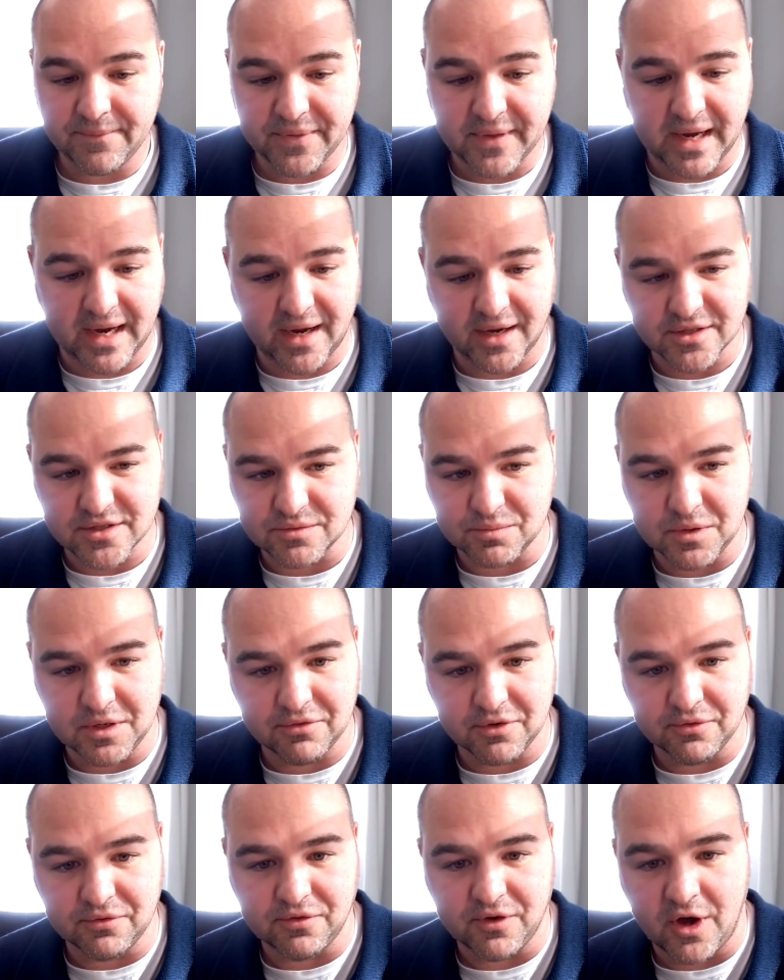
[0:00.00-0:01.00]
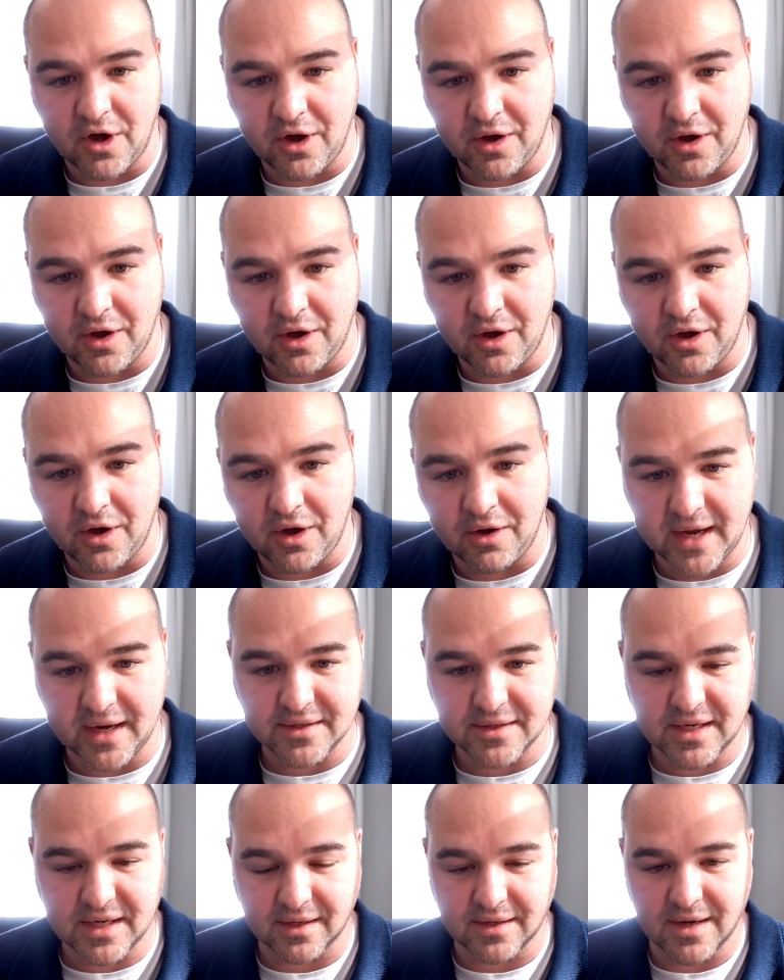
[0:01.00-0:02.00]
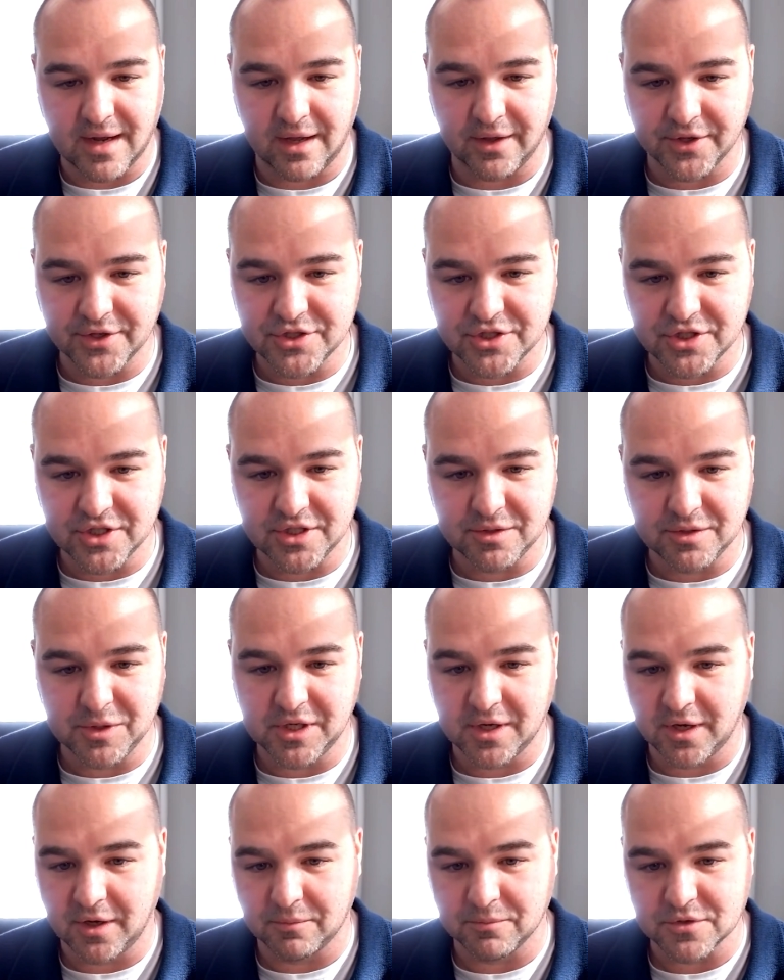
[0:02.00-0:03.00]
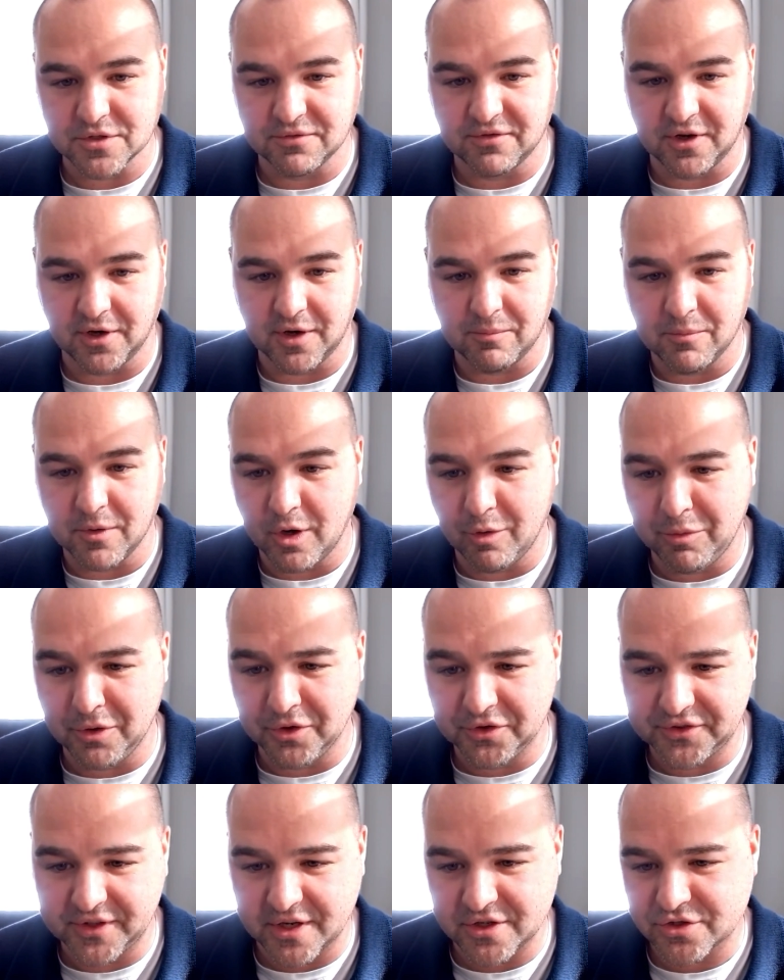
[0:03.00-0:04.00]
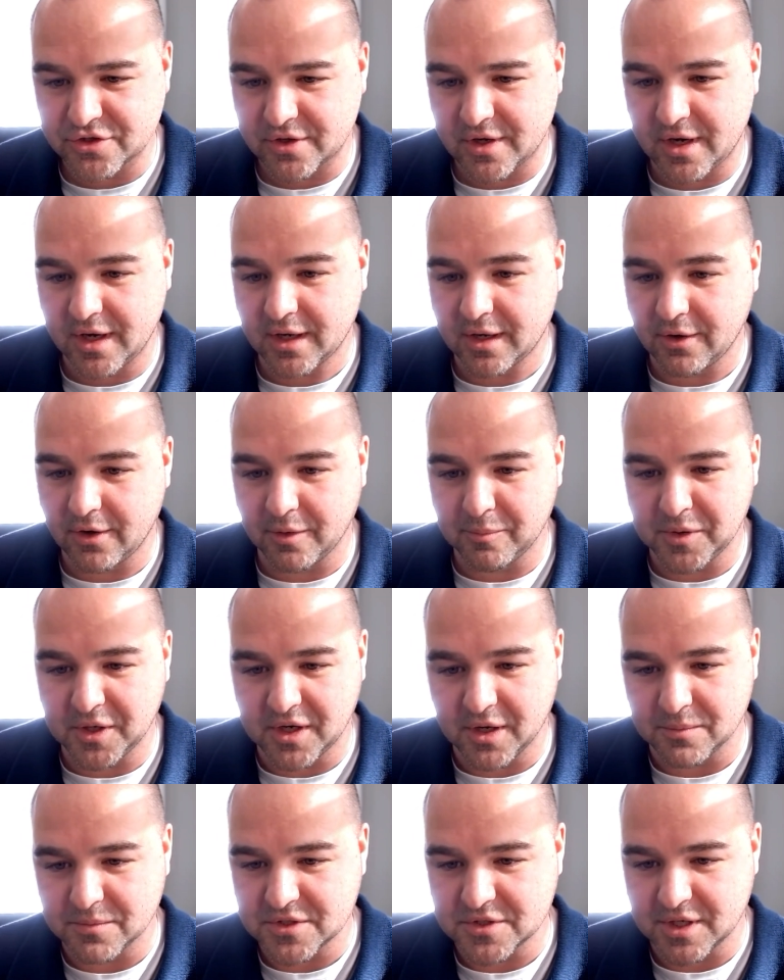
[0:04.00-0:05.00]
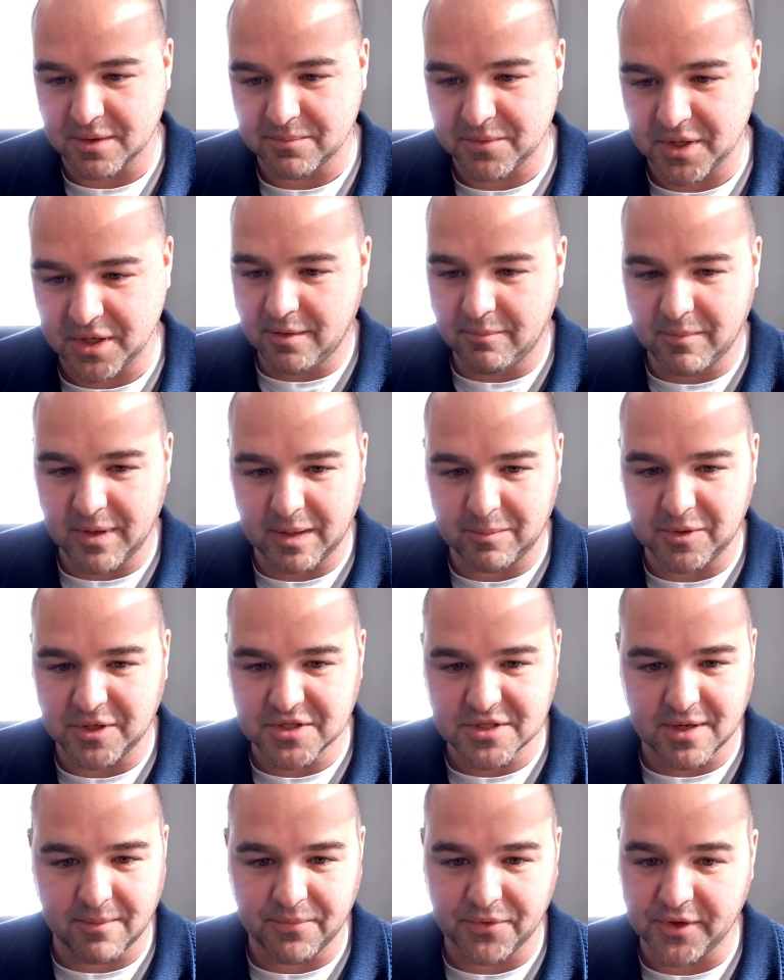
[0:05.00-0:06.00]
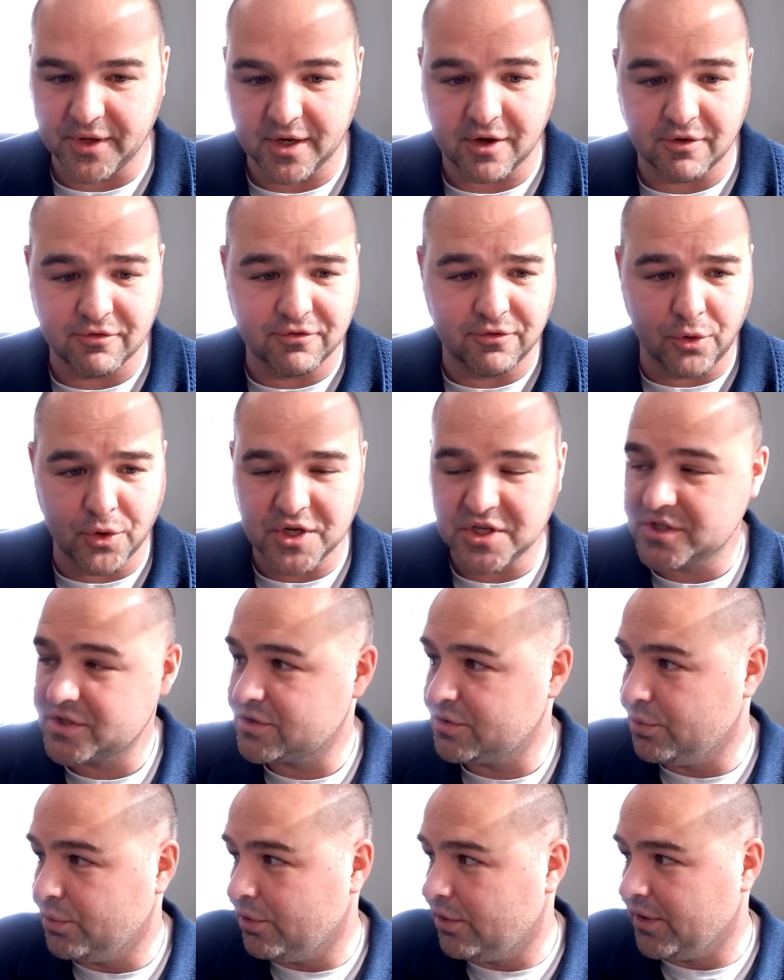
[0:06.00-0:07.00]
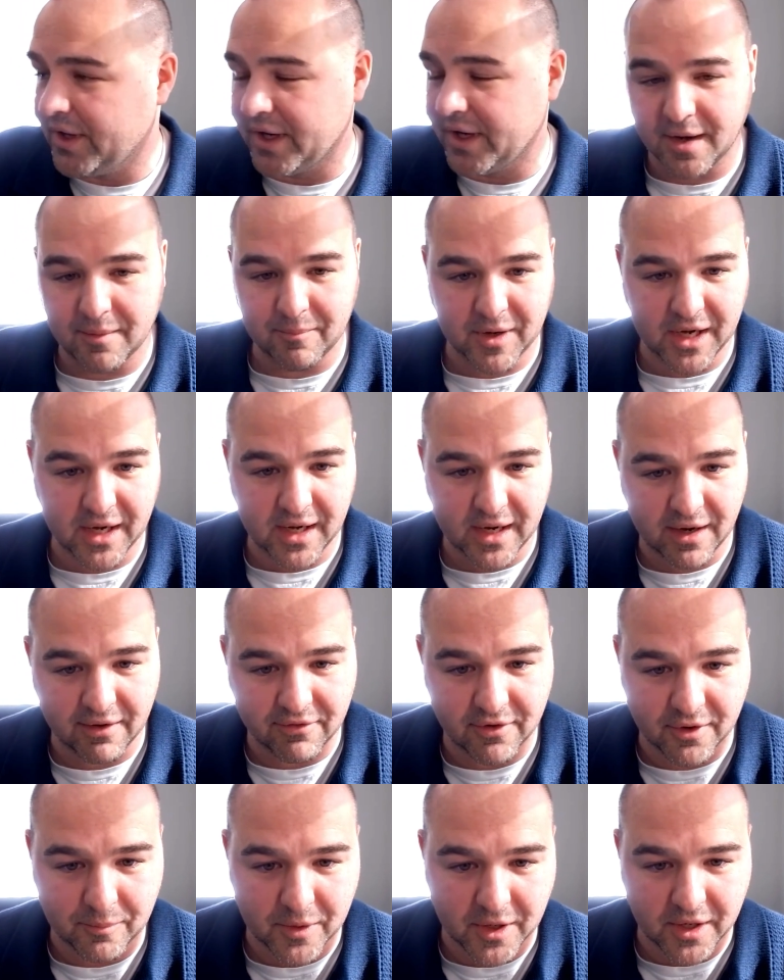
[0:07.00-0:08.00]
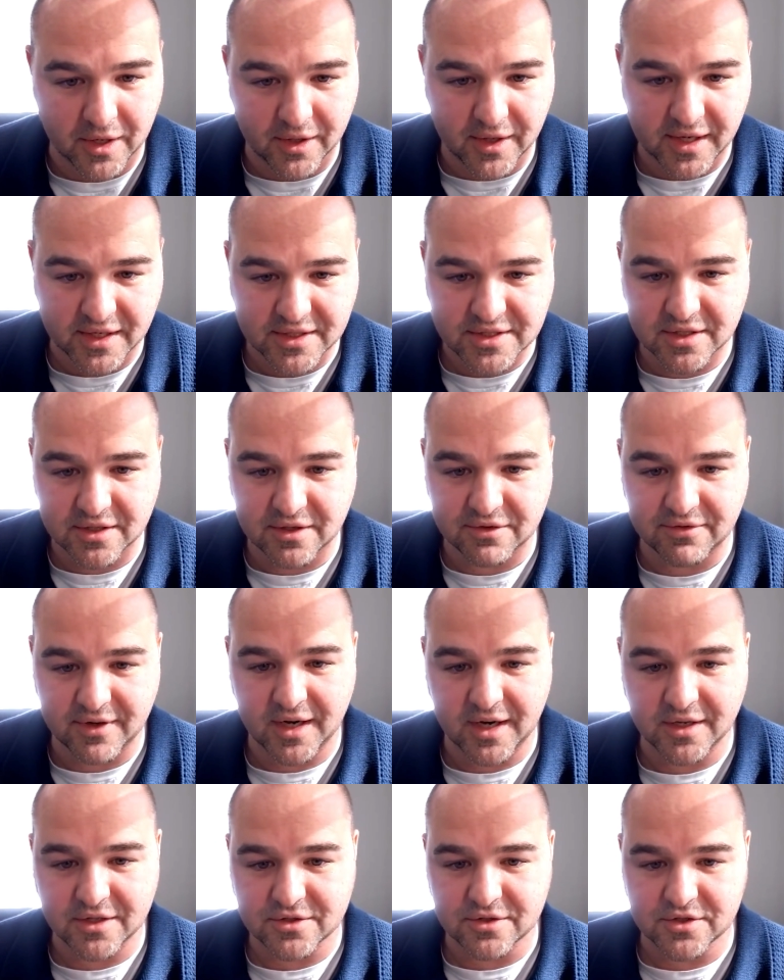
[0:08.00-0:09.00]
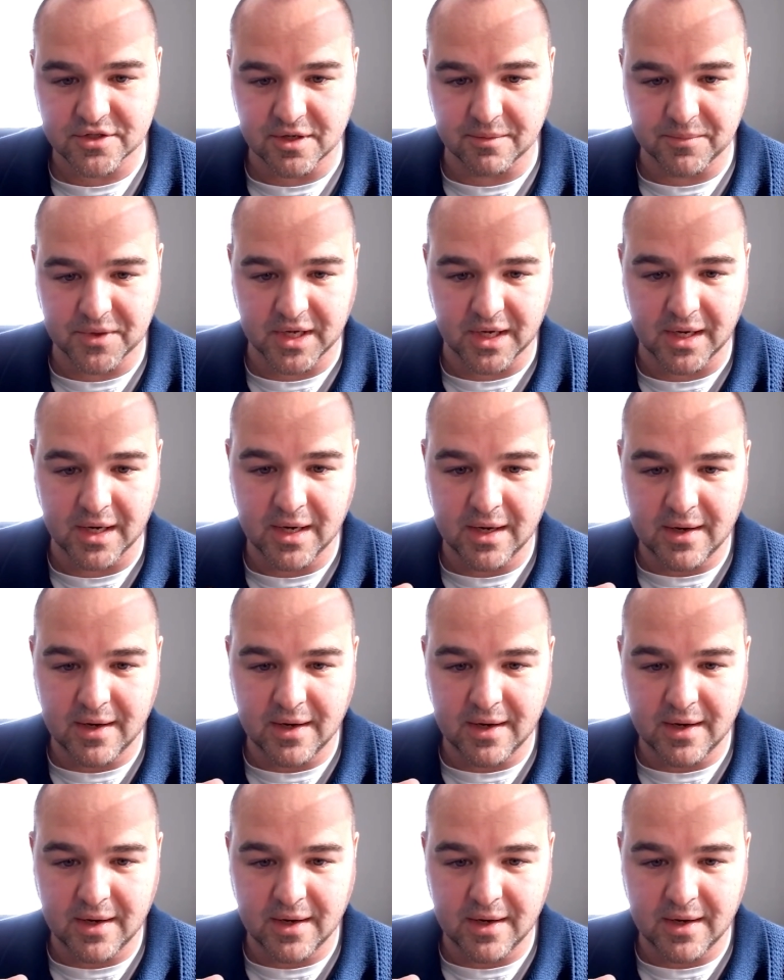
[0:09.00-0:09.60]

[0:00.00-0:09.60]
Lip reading: As we've evolved, that technology becomes very mobile centric, or it becomes something, maybe some like a voice tool that I might have on my Alexa device or something.